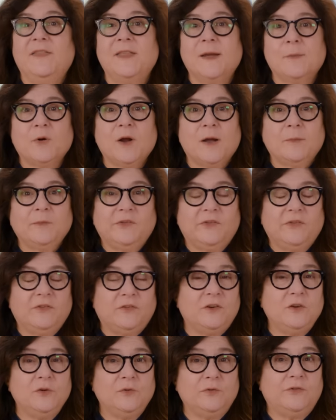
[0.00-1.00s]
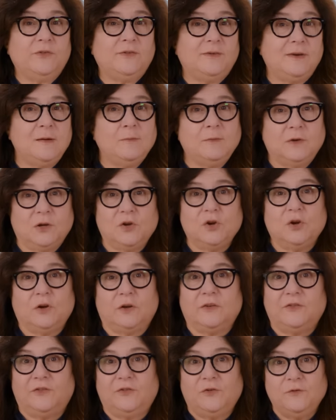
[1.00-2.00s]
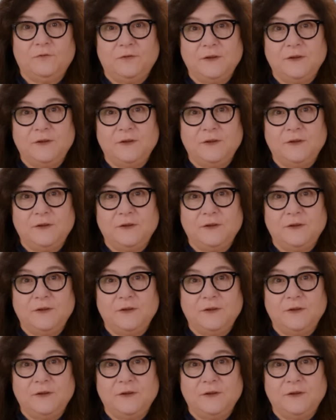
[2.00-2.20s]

and that promises to use steam to cook sous